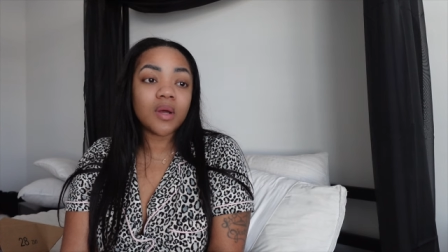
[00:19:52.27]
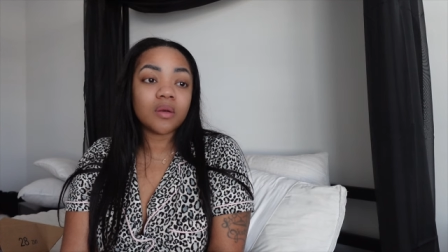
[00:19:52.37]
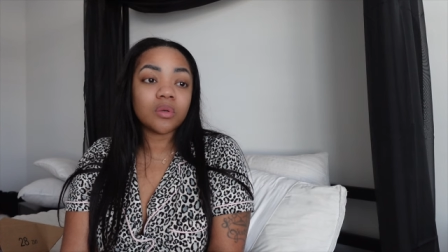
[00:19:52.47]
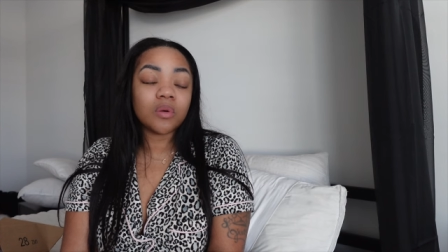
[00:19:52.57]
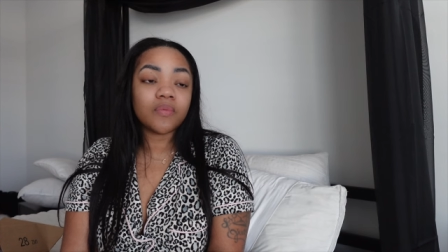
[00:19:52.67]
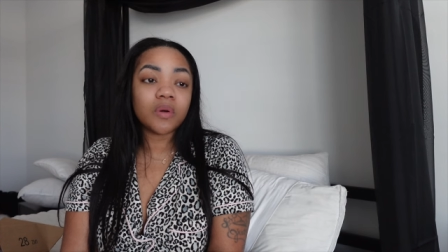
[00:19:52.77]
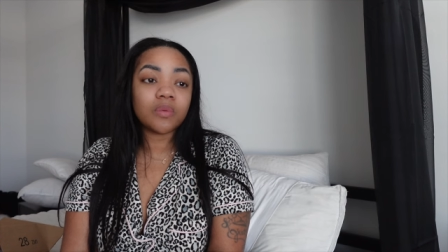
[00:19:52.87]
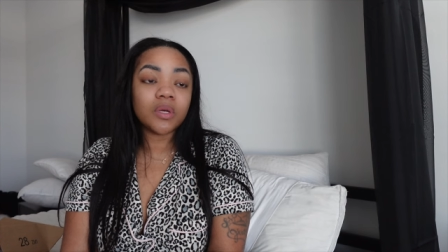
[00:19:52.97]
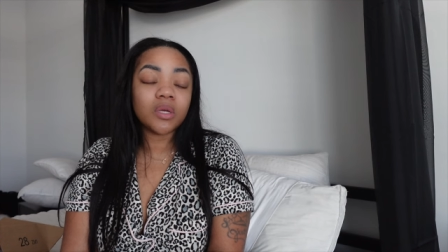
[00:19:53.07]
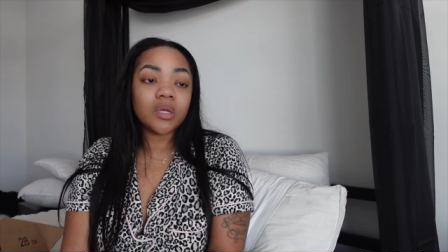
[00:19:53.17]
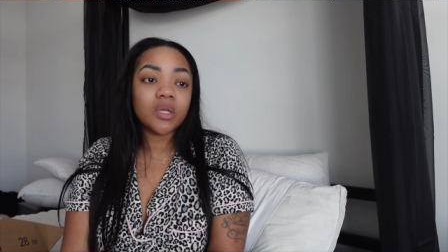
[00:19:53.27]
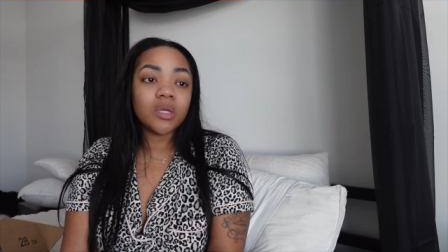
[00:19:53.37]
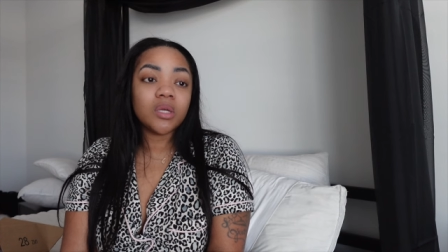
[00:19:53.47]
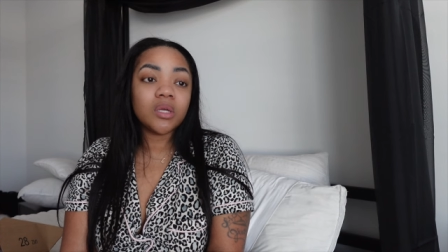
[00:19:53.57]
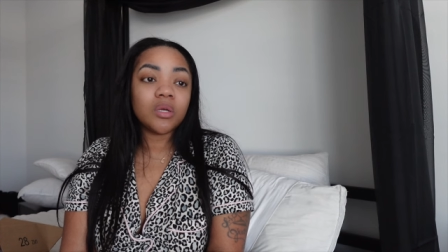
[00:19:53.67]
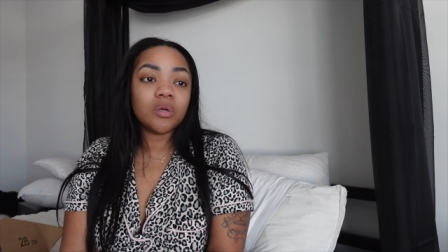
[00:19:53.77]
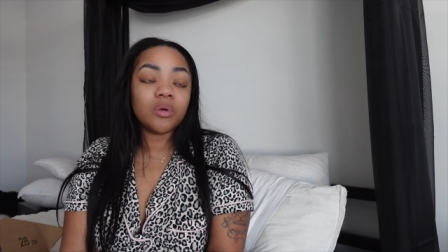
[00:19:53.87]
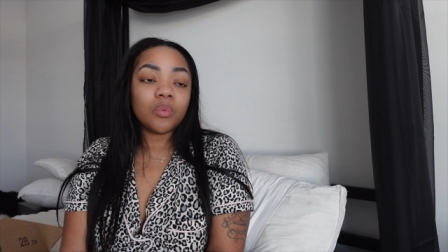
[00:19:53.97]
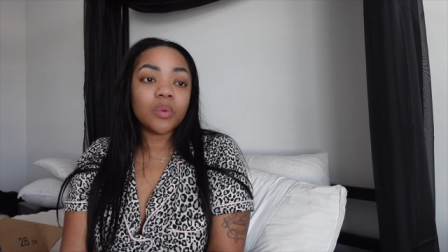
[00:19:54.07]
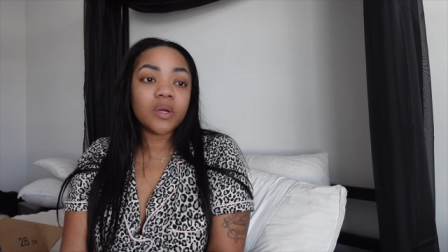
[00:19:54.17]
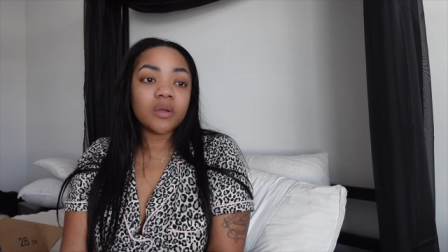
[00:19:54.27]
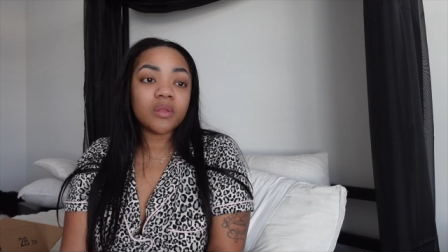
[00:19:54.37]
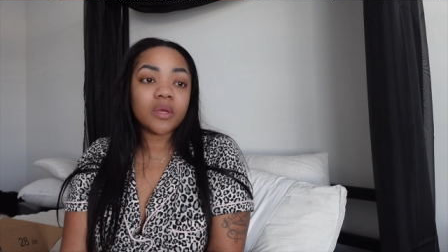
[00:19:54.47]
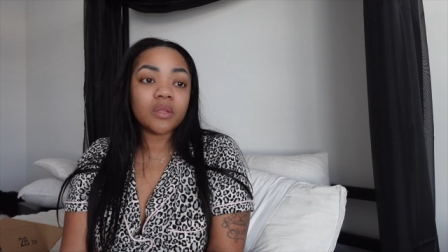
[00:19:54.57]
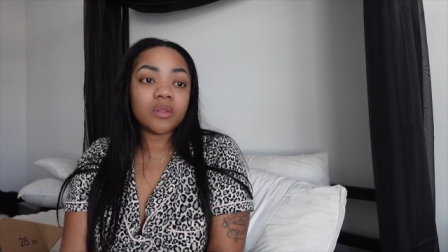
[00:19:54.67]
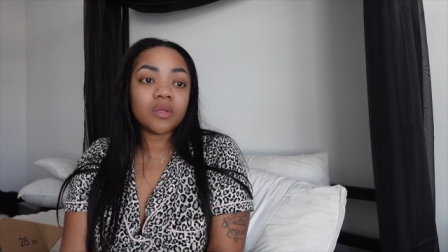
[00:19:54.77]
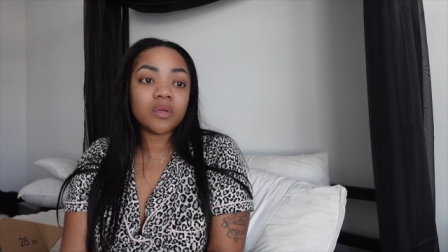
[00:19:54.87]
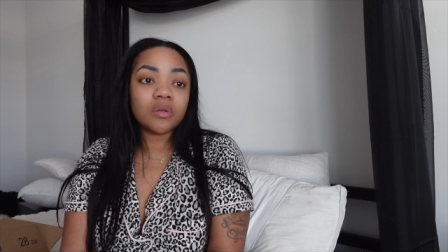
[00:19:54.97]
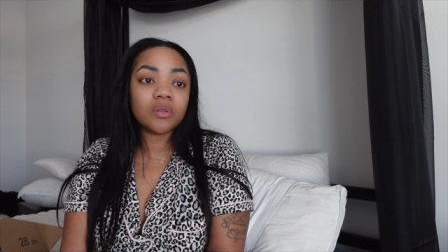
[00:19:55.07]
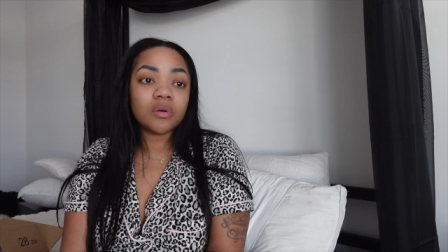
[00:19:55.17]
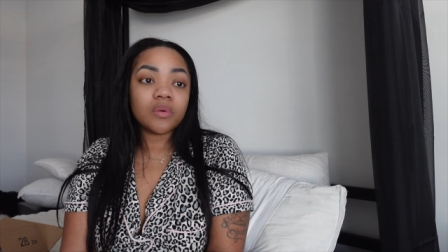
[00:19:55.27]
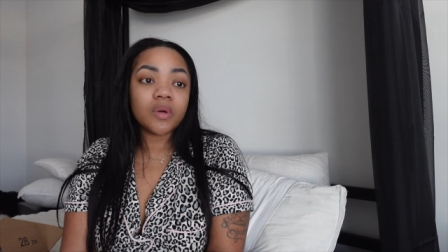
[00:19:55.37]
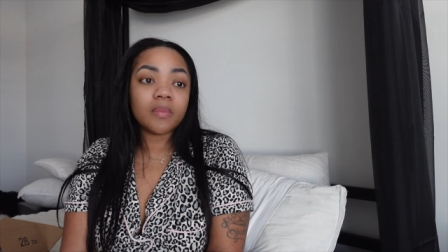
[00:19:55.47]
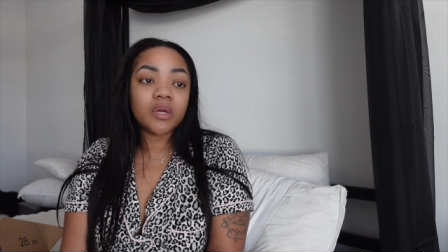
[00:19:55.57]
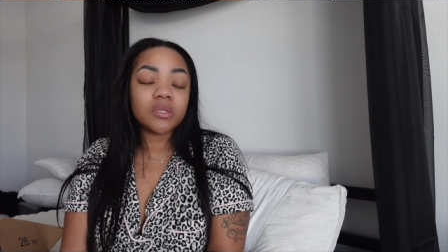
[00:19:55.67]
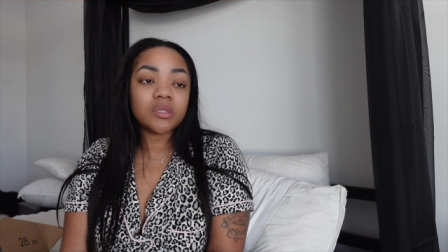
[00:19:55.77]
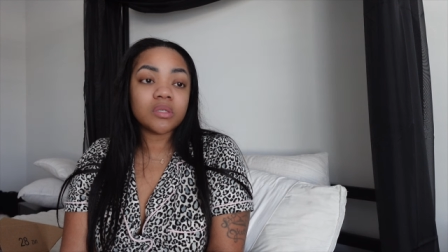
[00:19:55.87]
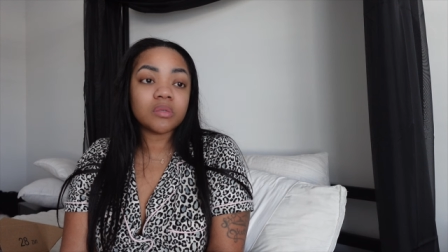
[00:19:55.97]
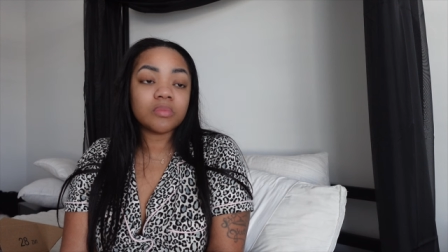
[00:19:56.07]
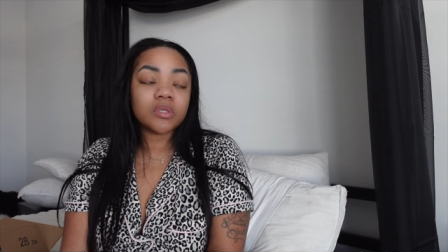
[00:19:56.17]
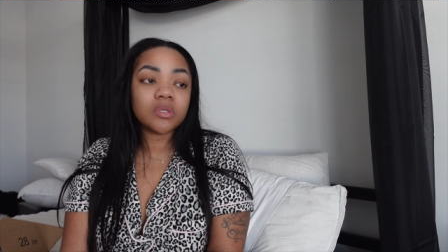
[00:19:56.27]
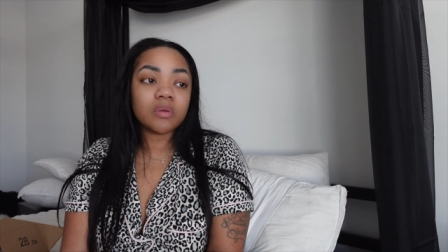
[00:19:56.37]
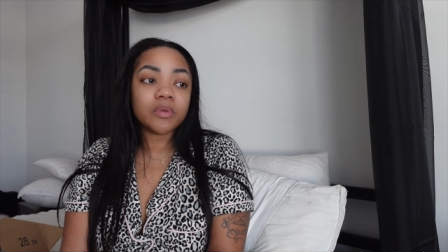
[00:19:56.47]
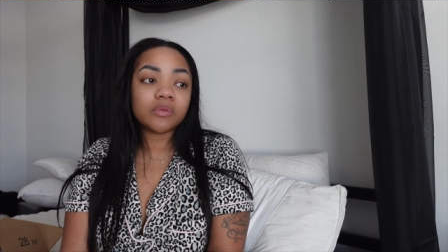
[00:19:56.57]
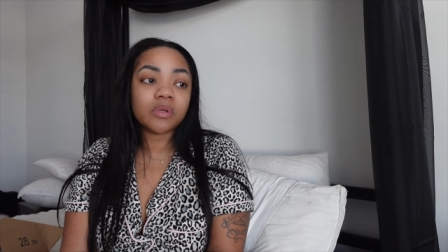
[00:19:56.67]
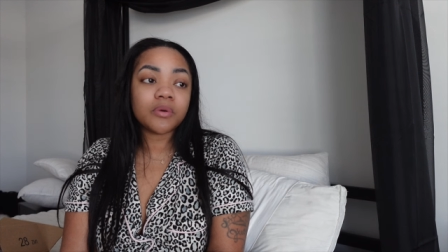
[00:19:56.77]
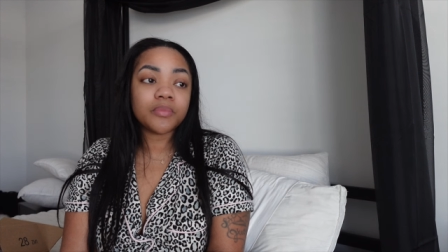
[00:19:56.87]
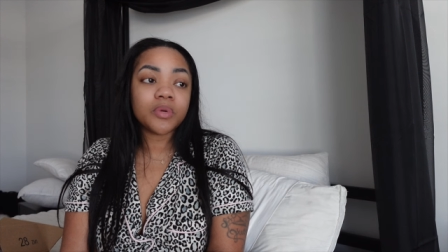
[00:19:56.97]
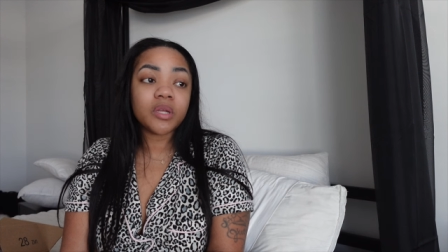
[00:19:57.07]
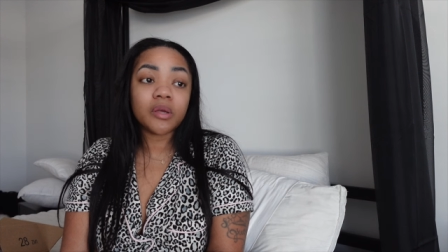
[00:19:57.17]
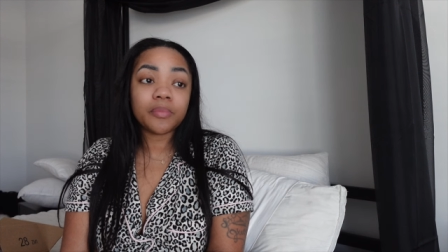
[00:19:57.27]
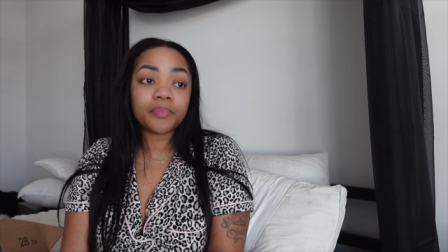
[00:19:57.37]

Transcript: I don't know if I want to wear that there though. I might just put some of those on. But yeah.